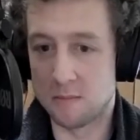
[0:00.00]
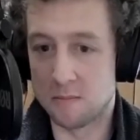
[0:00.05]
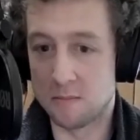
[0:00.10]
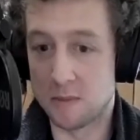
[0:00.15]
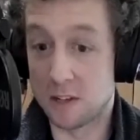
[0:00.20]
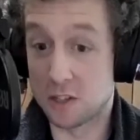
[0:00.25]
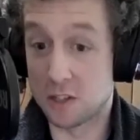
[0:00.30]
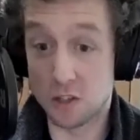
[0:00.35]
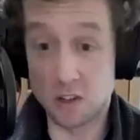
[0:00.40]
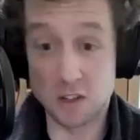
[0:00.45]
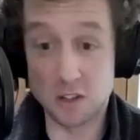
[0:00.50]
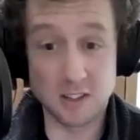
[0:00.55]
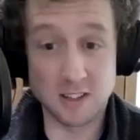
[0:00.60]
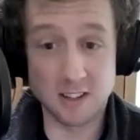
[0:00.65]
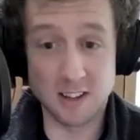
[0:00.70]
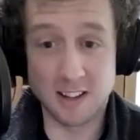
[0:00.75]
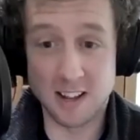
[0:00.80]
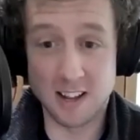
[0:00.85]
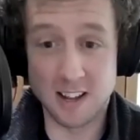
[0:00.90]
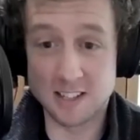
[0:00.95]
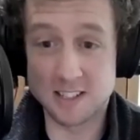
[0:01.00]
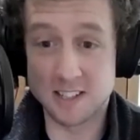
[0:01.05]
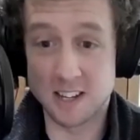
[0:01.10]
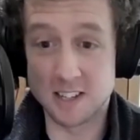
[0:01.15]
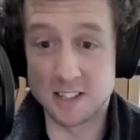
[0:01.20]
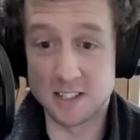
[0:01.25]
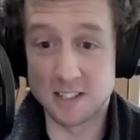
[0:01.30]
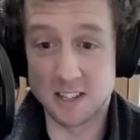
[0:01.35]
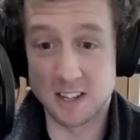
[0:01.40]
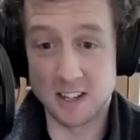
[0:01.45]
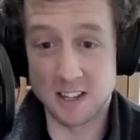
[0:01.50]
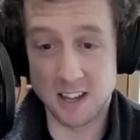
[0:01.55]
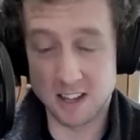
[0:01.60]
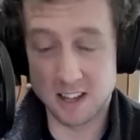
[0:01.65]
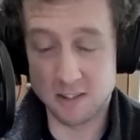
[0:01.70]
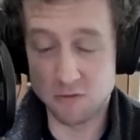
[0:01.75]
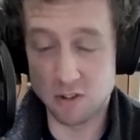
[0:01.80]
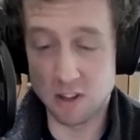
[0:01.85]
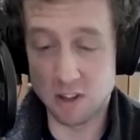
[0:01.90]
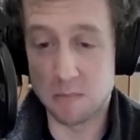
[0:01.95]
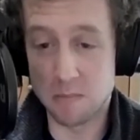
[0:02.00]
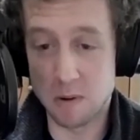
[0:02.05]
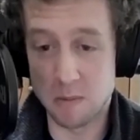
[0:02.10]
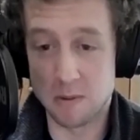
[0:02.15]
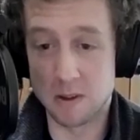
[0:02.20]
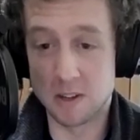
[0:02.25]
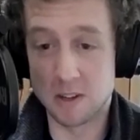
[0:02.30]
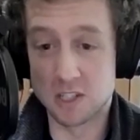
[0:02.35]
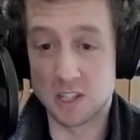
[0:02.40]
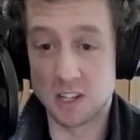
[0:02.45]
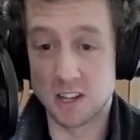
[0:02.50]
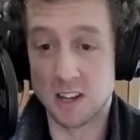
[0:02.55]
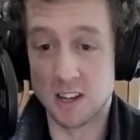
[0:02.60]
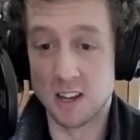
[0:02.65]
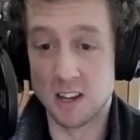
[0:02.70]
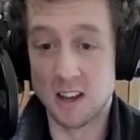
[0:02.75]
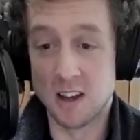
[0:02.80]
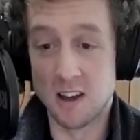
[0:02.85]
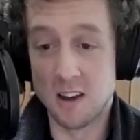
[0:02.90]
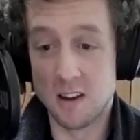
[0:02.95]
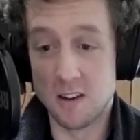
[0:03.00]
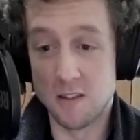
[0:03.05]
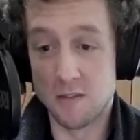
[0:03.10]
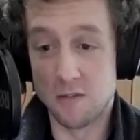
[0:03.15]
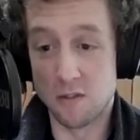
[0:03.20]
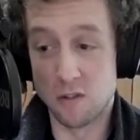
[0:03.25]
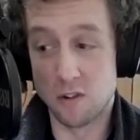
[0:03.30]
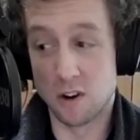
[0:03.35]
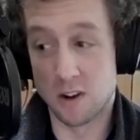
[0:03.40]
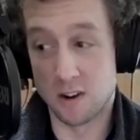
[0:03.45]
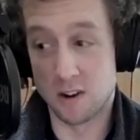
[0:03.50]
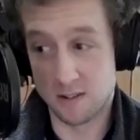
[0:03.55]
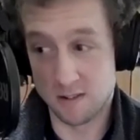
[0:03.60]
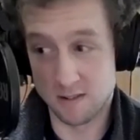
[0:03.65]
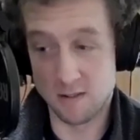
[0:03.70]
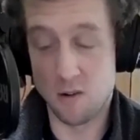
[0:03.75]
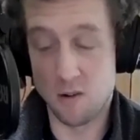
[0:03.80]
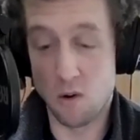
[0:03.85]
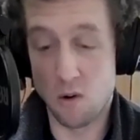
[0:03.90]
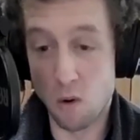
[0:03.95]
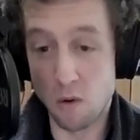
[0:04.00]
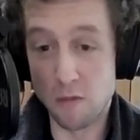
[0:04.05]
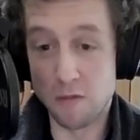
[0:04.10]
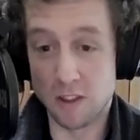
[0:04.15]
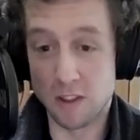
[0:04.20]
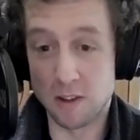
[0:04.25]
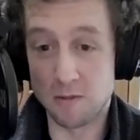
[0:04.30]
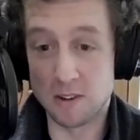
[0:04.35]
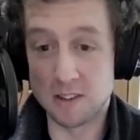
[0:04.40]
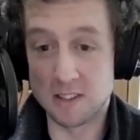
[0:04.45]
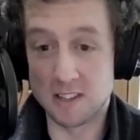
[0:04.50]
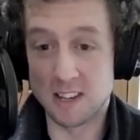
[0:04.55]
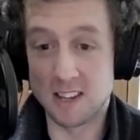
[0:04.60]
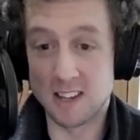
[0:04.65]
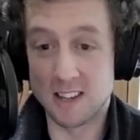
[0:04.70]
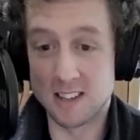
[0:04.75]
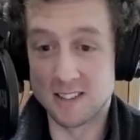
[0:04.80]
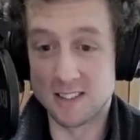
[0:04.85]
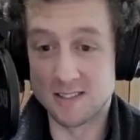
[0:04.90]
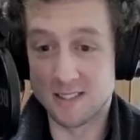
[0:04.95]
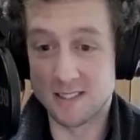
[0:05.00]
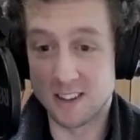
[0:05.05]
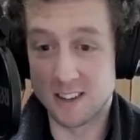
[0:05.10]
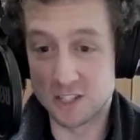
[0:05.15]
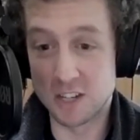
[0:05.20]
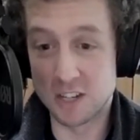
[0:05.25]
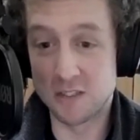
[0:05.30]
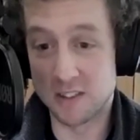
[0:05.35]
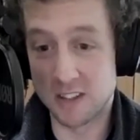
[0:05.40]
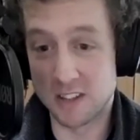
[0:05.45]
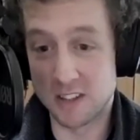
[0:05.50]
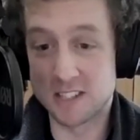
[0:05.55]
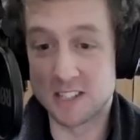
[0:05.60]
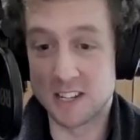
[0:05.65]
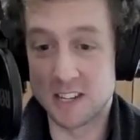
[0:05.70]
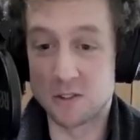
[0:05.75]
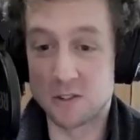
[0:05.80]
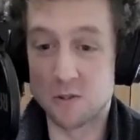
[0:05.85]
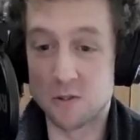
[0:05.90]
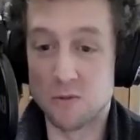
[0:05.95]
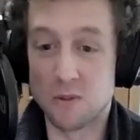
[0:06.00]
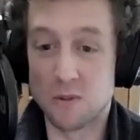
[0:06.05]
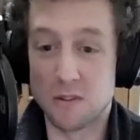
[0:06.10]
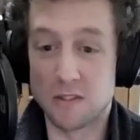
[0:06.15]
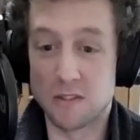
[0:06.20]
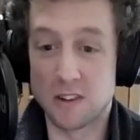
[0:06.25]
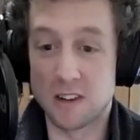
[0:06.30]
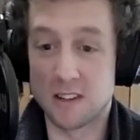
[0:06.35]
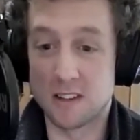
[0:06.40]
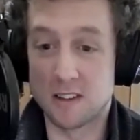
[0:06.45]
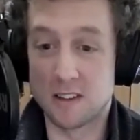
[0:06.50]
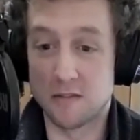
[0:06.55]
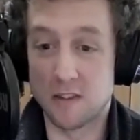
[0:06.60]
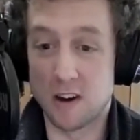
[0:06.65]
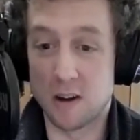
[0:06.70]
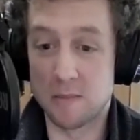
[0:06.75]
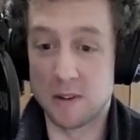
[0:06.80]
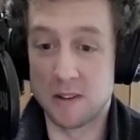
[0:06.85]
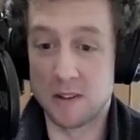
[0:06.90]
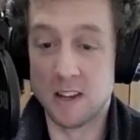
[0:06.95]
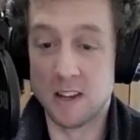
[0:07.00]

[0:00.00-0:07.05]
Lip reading: But it's good in that sense. Like it really prepares you for hopefully one day achieving this end goal of getting into farming.